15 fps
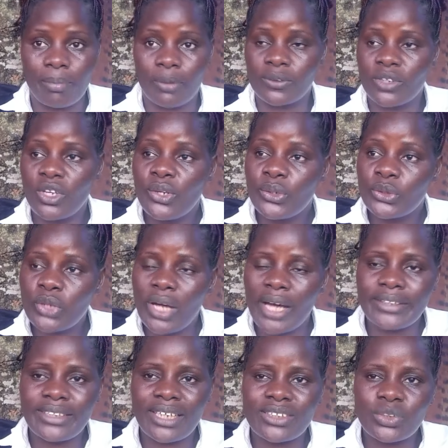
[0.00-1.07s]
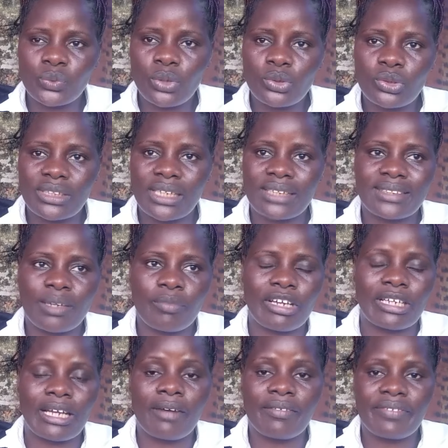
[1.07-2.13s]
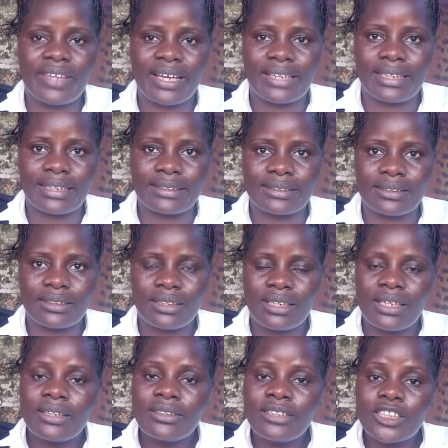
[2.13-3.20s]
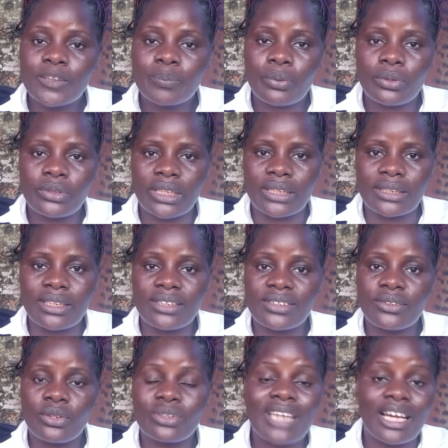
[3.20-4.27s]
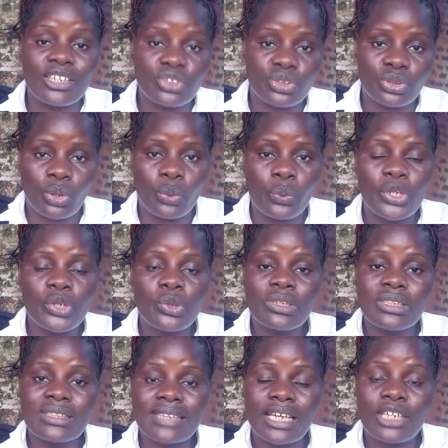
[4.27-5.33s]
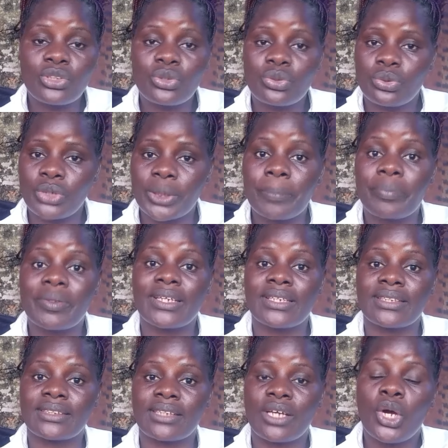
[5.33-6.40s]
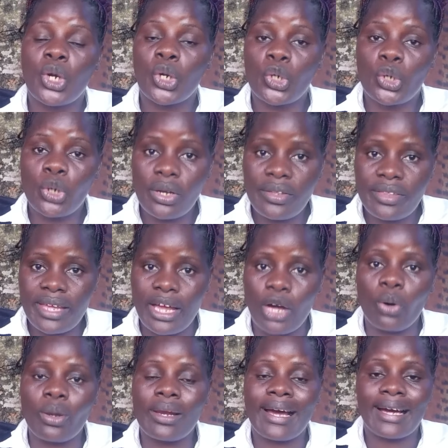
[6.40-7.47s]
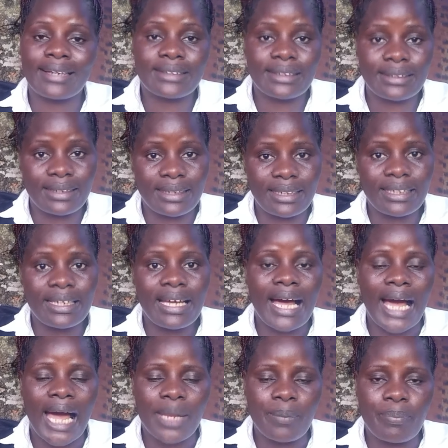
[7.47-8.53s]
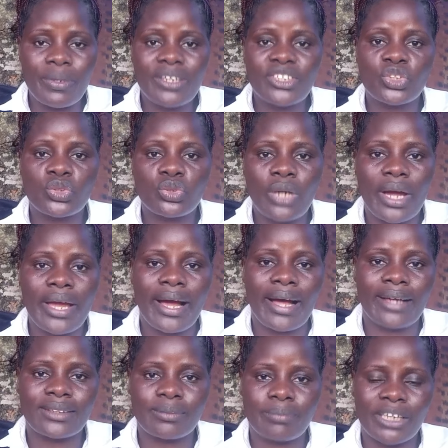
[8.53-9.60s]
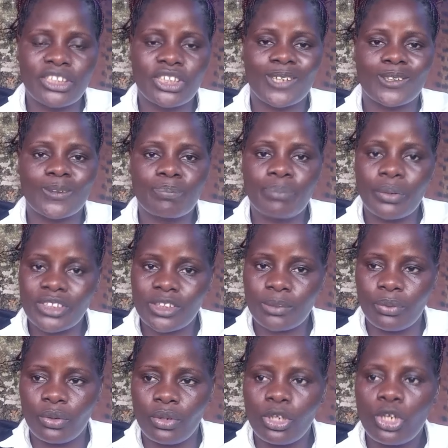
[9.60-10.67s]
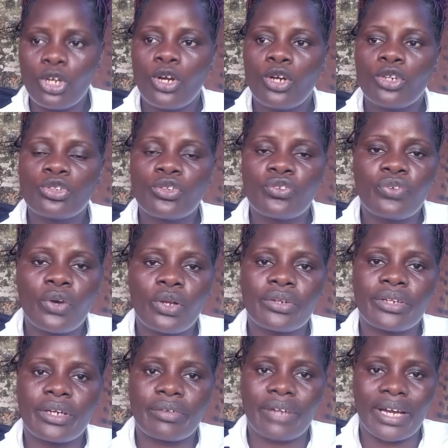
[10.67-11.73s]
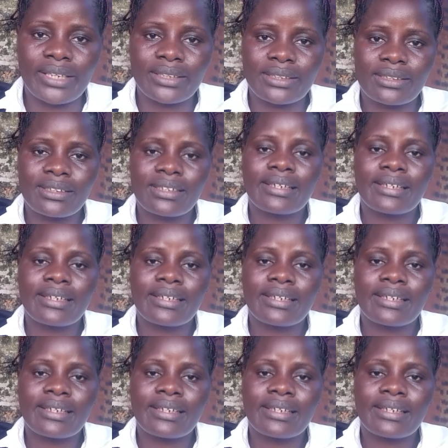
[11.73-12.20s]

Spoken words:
about. So I just want to tell someone out there that this project is not a joke. When you decide to do it, please go there wholeheartedly and please try as much as possible to follow the right